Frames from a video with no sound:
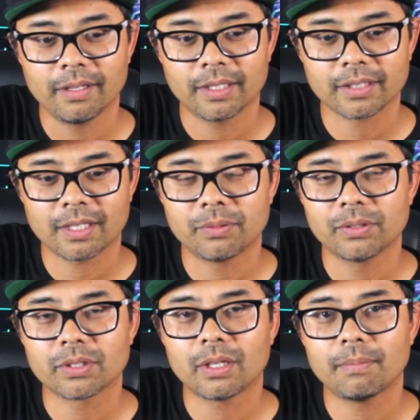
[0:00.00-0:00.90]
that's kind of what
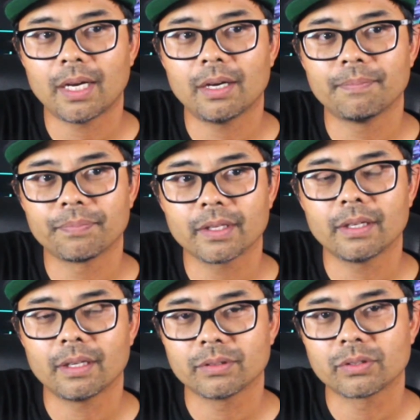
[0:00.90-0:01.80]
it was all about.
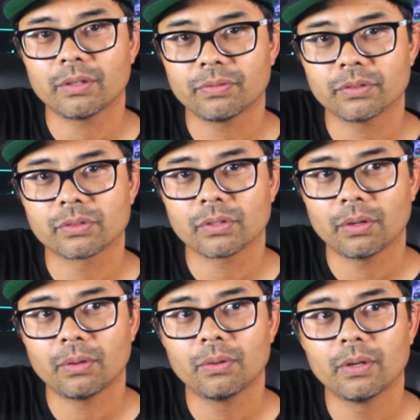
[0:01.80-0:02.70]
And I was grateful.
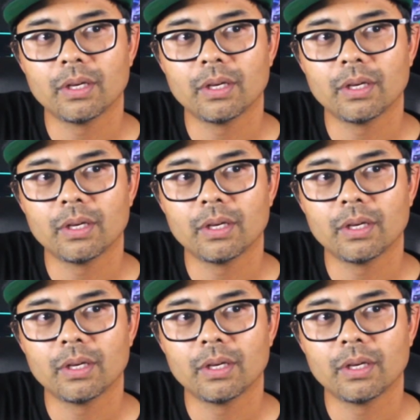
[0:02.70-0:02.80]
So